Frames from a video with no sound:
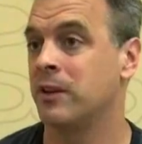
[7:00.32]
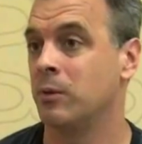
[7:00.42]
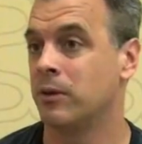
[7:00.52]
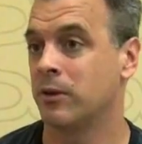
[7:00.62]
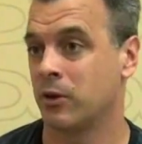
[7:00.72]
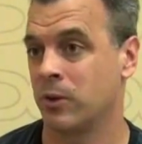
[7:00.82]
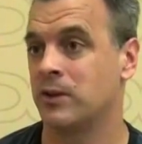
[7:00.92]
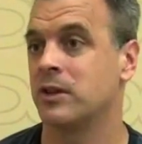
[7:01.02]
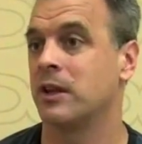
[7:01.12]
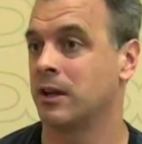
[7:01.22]
with the
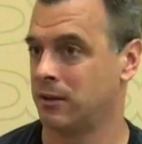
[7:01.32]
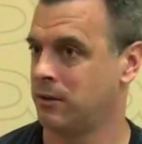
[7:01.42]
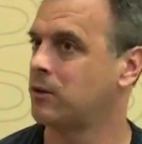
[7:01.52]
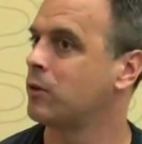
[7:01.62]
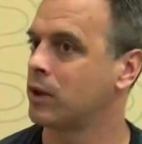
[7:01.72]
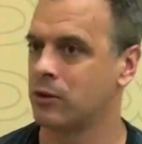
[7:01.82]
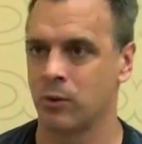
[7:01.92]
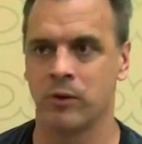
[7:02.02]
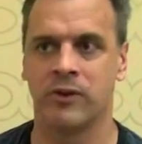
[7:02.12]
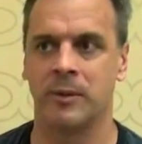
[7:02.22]
creation kit, and you can do
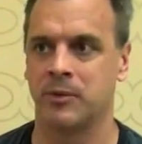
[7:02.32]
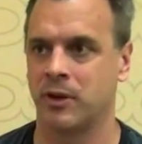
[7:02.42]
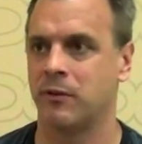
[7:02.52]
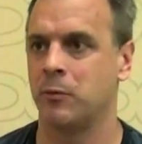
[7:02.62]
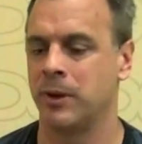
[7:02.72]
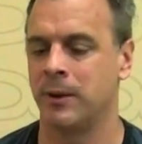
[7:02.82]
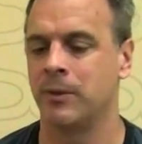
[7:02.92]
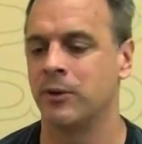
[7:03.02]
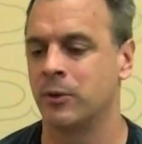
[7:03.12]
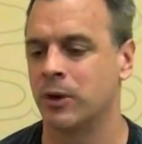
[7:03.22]
the same stuff you've been able to
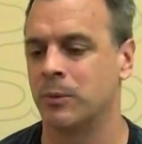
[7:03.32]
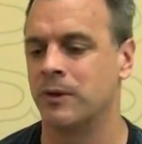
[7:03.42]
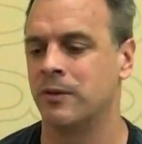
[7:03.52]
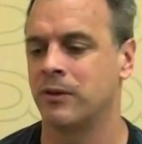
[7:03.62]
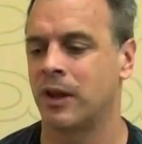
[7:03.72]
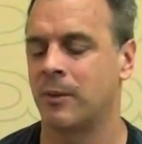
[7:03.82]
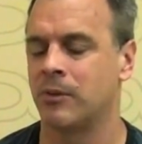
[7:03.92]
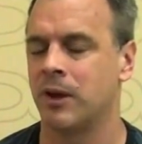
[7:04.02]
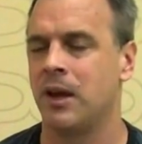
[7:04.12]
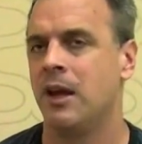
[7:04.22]
do in our previous games.
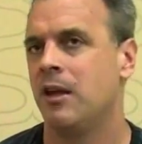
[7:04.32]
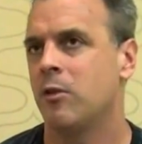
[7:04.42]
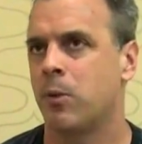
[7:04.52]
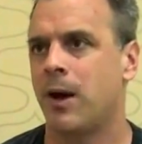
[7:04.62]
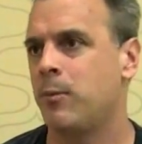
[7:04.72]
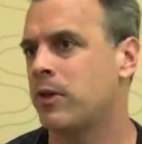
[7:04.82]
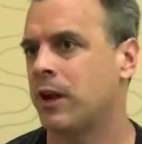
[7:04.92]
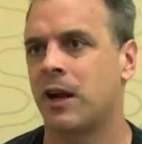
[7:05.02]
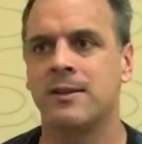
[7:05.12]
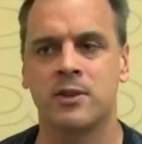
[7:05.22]
The problem with the
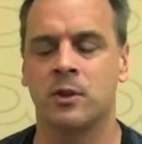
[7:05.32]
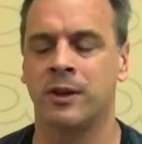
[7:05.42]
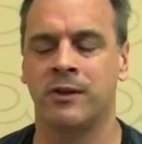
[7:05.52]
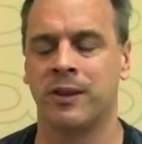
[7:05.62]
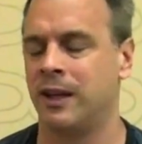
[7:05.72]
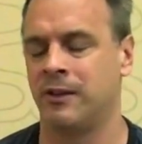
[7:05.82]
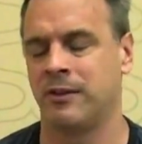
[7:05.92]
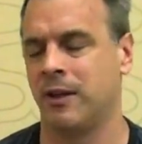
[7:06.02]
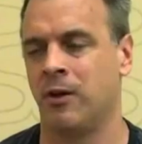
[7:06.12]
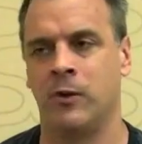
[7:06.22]
console is it's
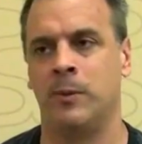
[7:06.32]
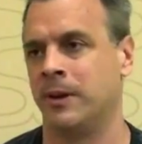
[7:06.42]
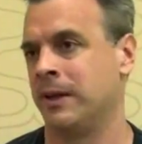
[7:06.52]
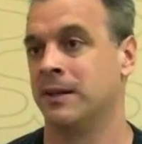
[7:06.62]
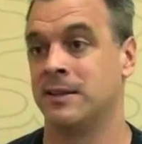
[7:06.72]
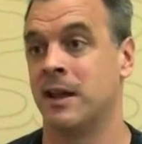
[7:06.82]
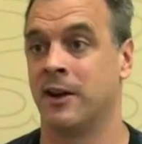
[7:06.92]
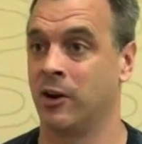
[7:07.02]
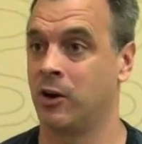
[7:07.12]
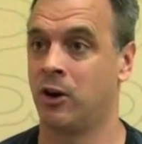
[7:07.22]
not
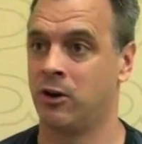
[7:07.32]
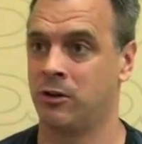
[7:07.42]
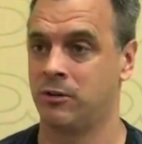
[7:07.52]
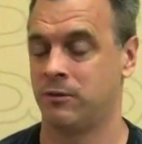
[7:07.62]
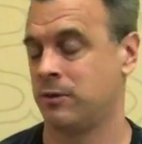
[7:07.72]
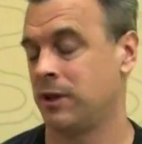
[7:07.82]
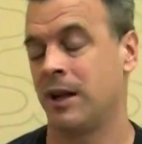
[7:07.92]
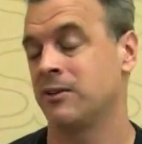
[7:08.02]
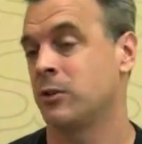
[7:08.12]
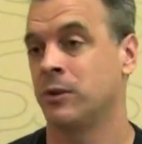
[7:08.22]
our call. The
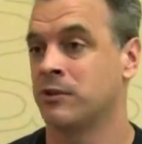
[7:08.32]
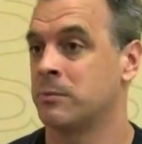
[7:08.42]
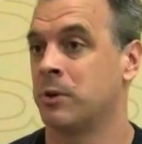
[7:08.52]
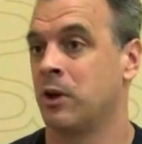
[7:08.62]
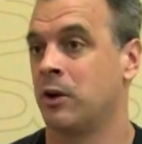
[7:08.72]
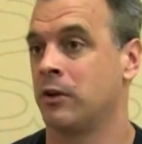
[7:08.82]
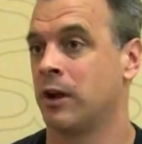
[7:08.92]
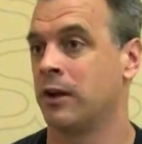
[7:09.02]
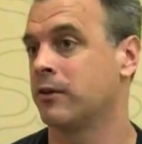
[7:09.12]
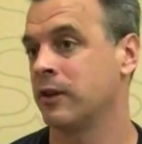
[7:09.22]
console doesn't belong to
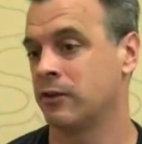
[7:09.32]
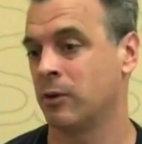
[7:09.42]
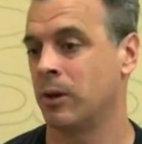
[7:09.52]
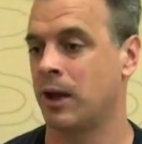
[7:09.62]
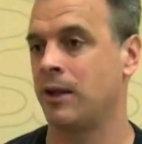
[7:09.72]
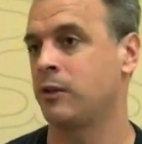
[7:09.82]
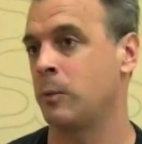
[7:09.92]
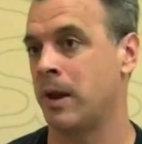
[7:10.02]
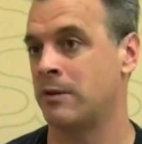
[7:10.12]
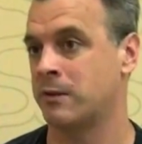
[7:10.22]
us, and so the console
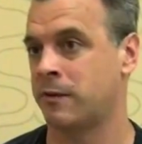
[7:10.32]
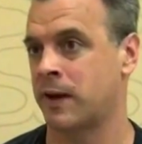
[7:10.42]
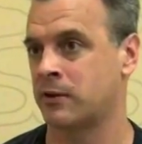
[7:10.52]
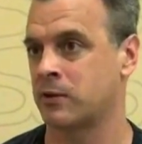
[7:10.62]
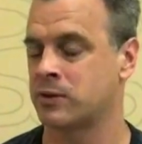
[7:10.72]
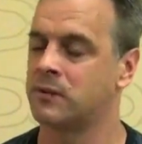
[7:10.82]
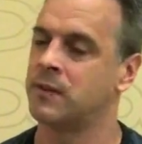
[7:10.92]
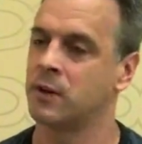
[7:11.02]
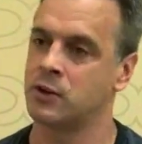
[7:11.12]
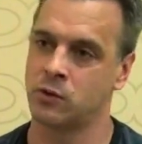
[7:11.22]
manufacturers have
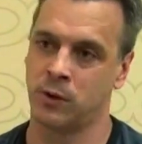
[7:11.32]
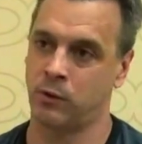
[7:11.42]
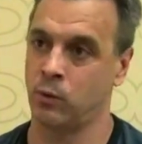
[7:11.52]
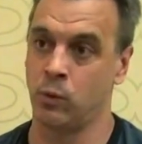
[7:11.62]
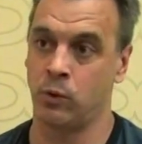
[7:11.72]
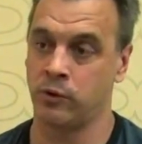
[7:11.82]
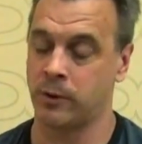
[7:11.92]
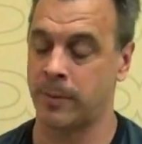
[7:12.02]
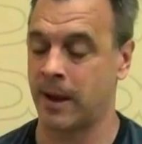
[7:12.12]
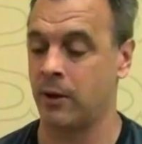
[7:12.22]
very strict rules
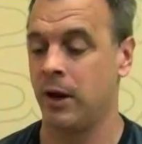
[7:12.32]
about